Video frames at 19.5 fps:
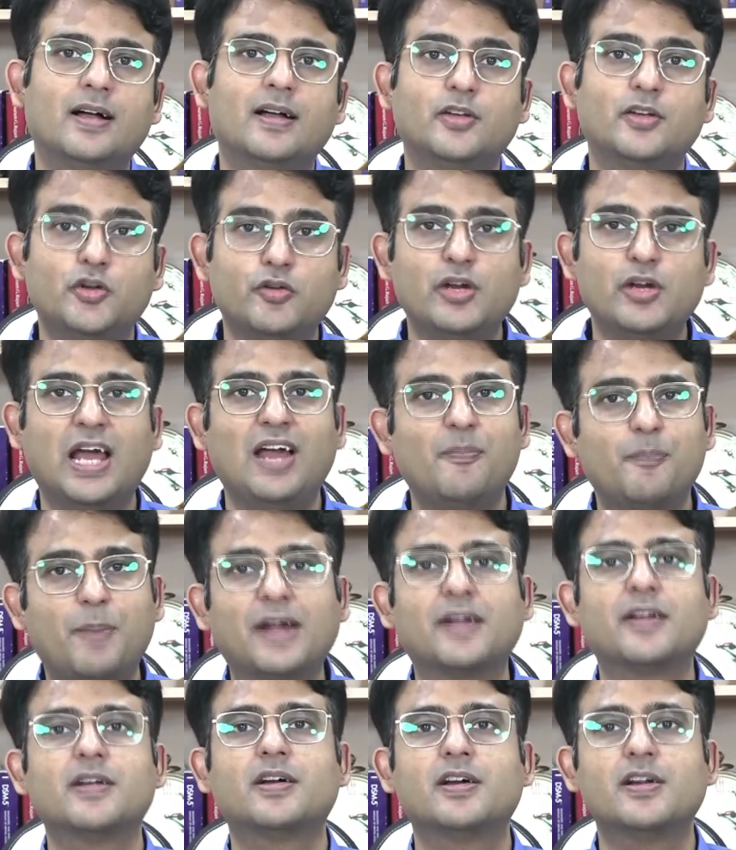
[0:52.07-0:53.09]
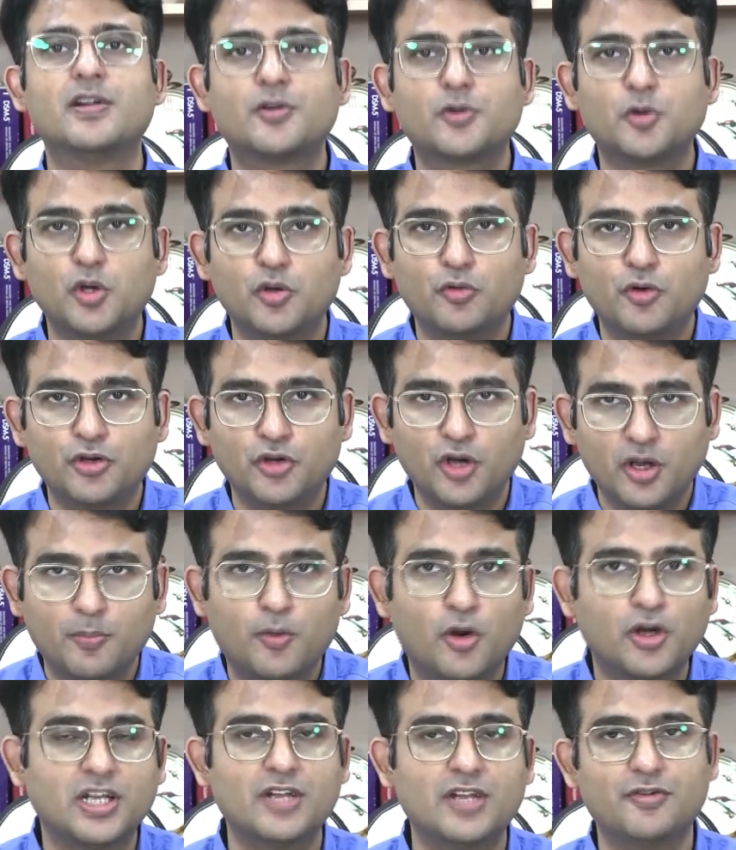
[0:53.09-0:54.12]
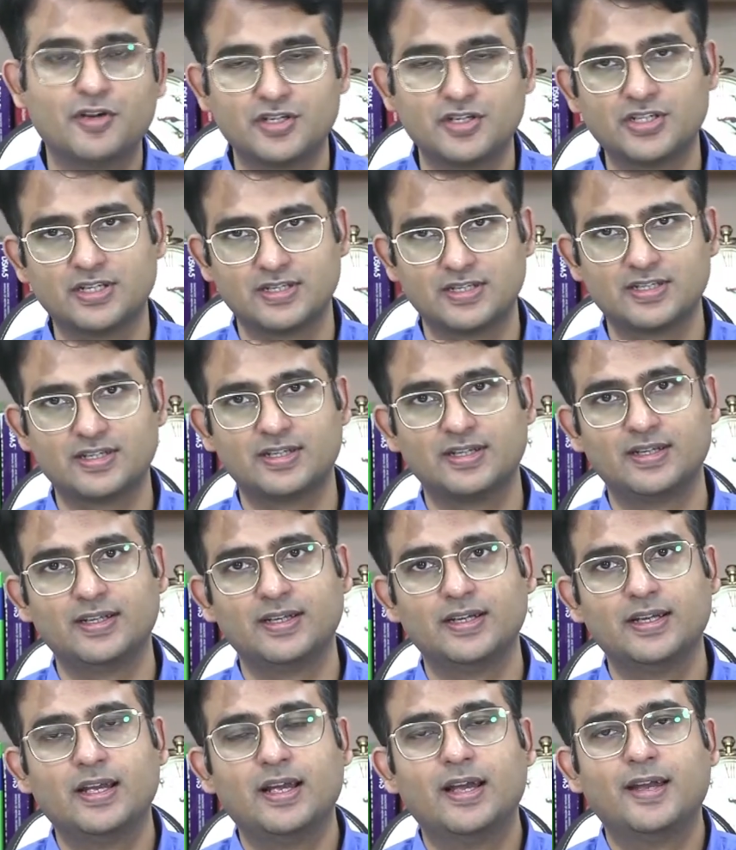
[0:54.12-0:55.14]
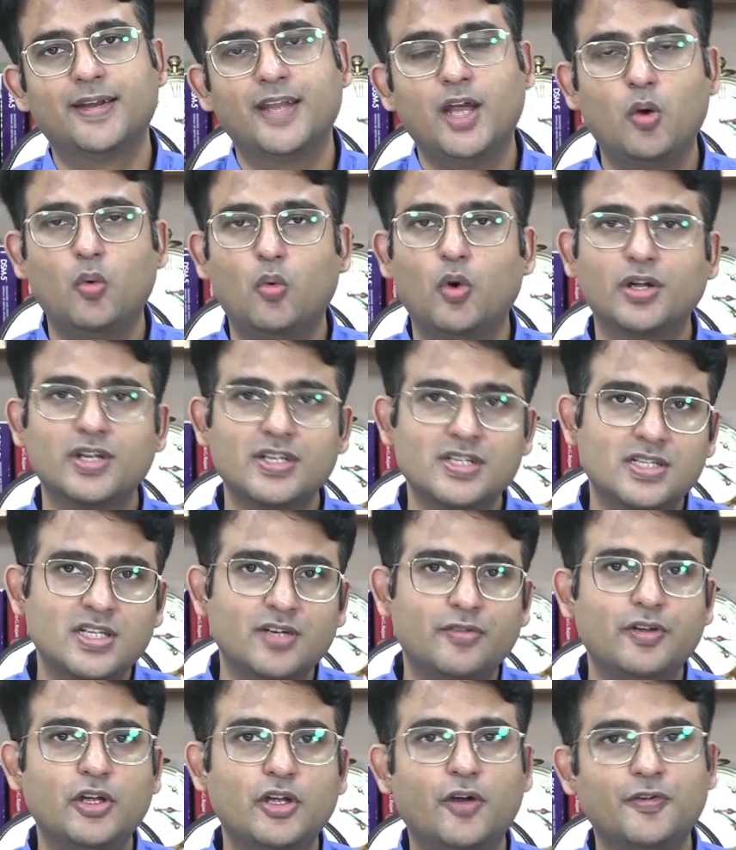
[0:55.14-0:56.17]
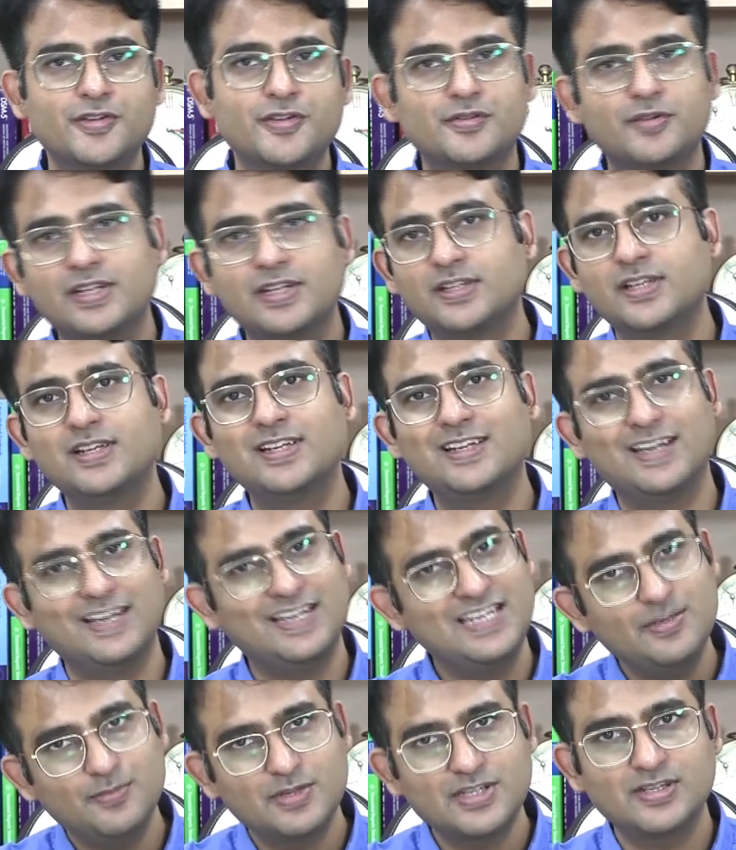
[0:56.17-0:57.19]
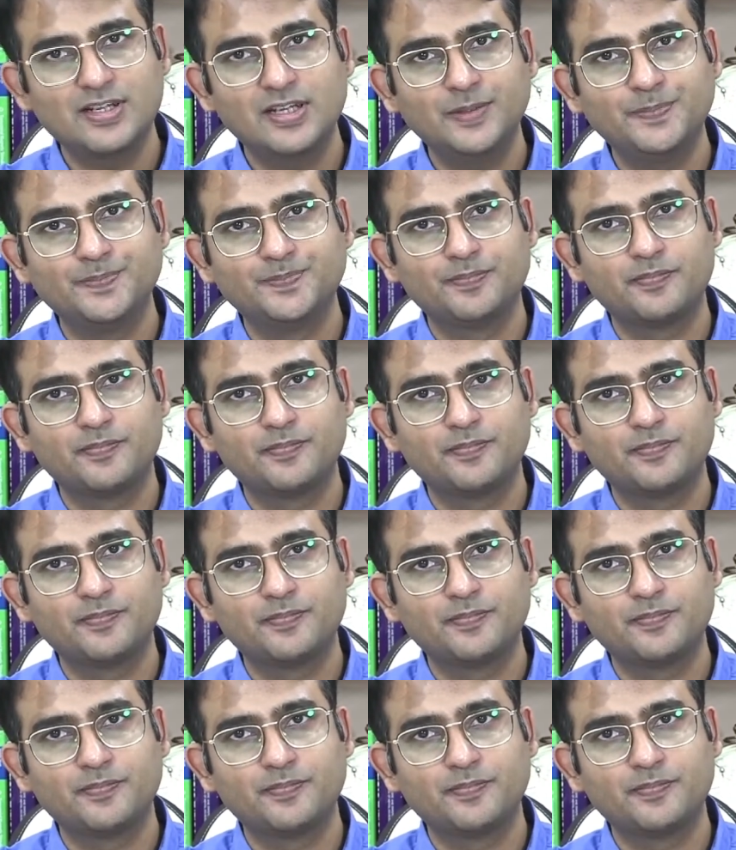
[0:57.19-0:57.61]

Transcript: you would have better control over your bodily functions. Now, what is the way of strengthening any muscle?